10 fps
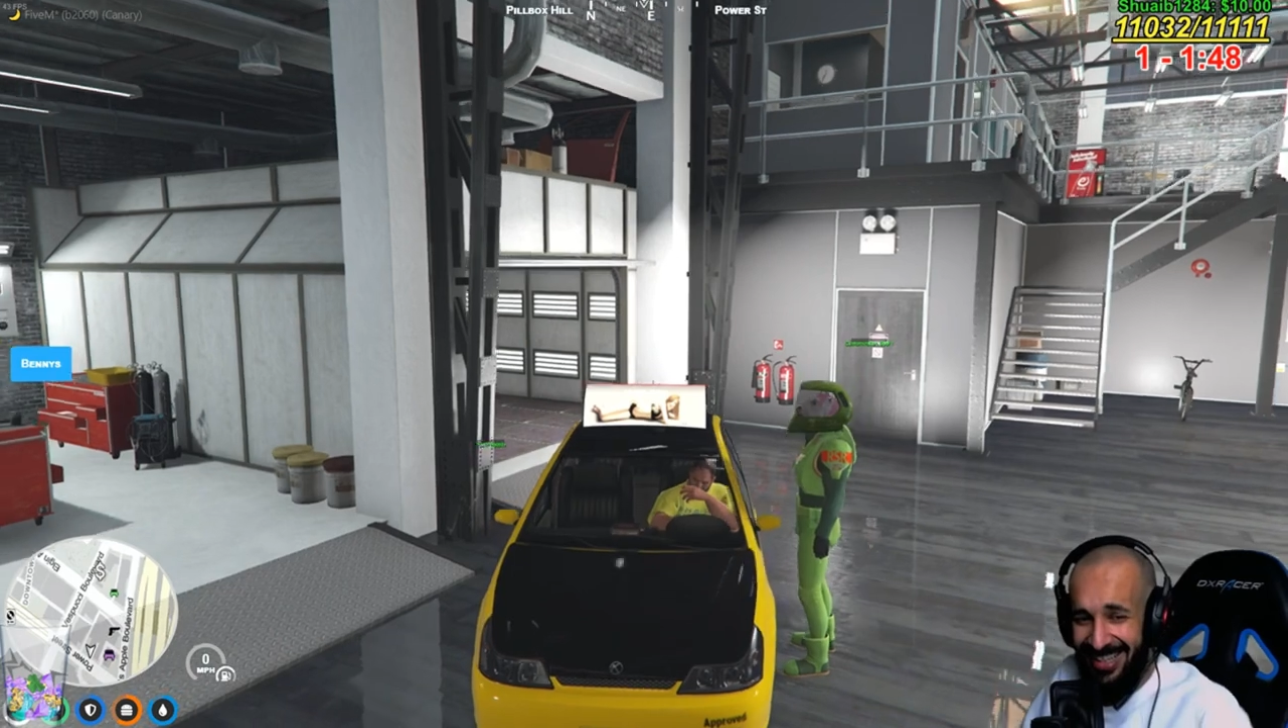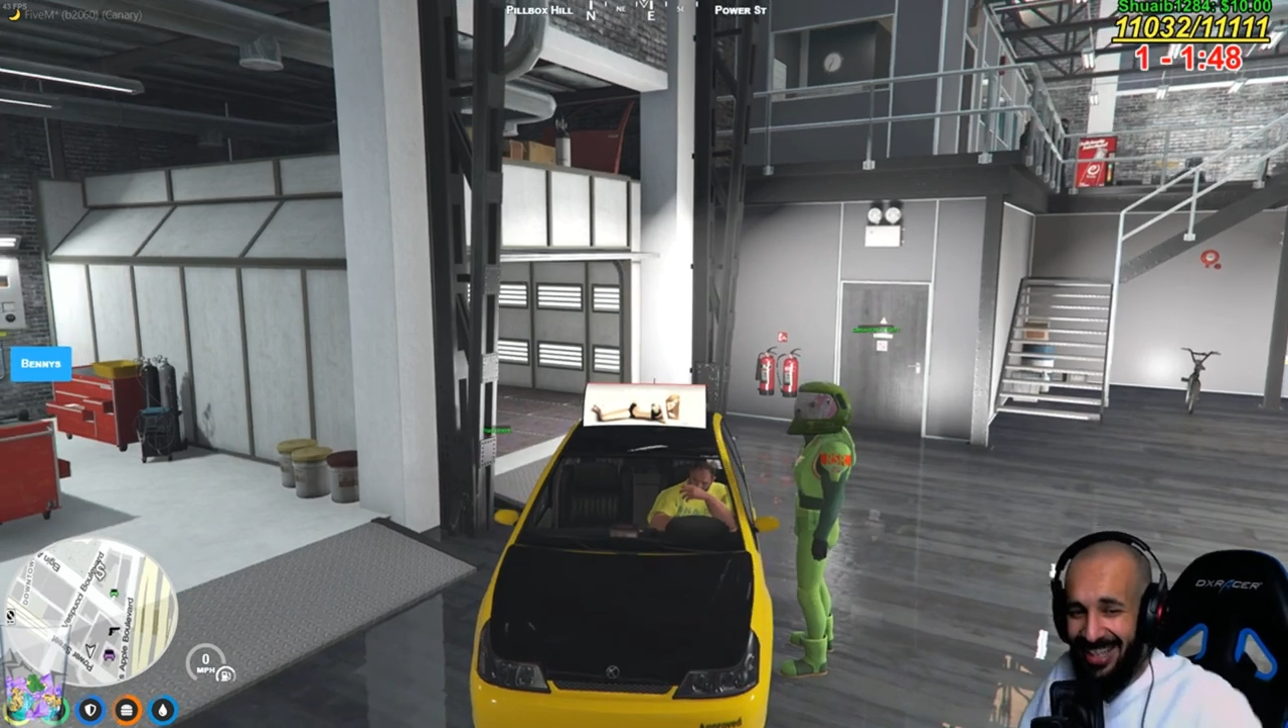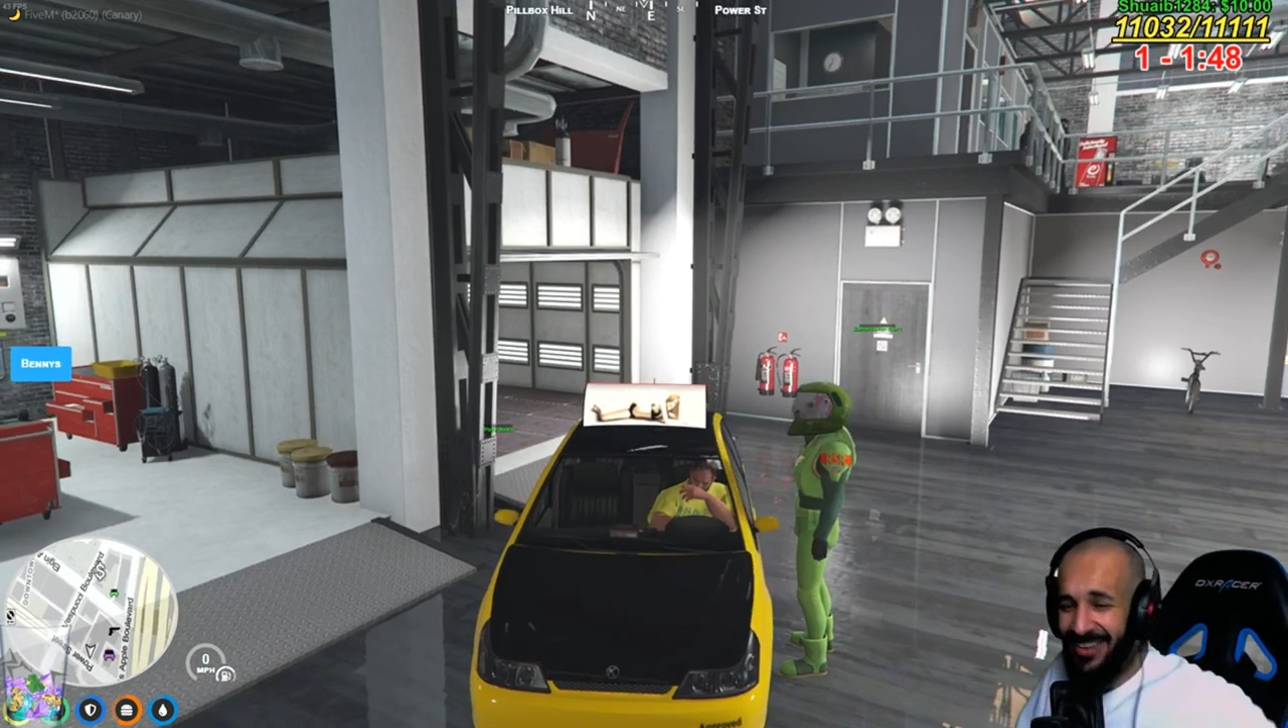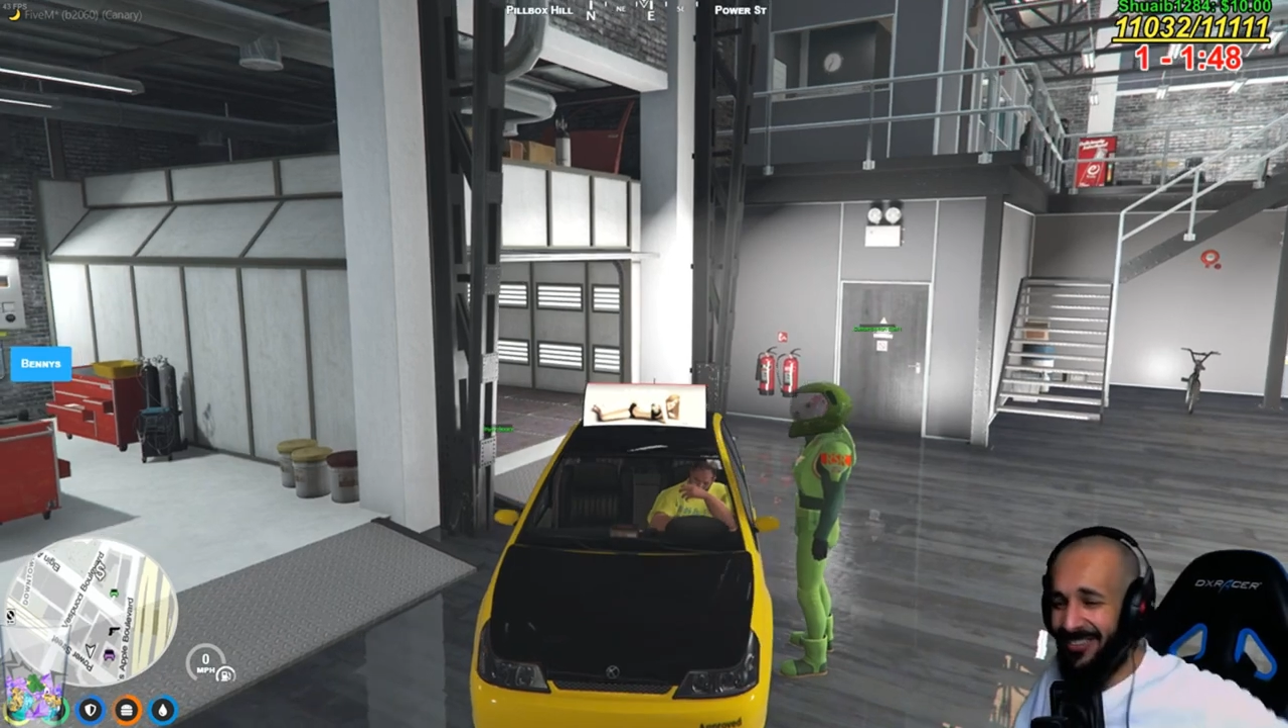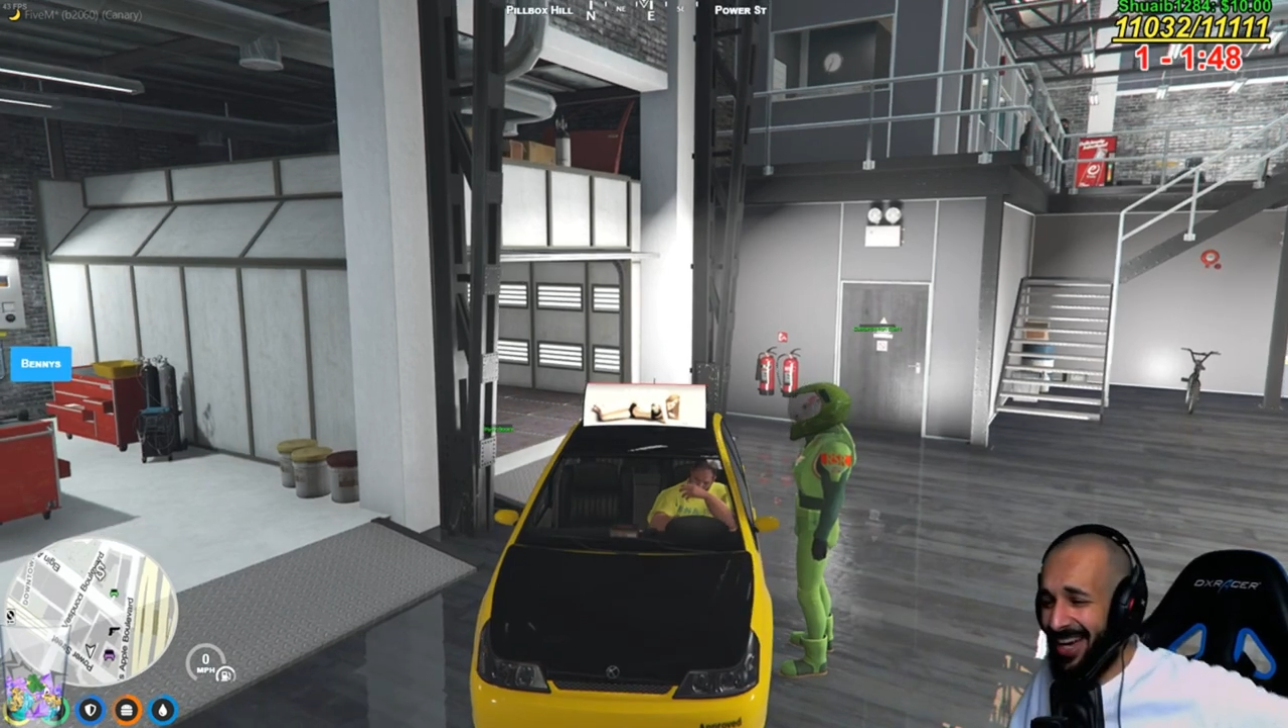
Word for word: why Why I'm,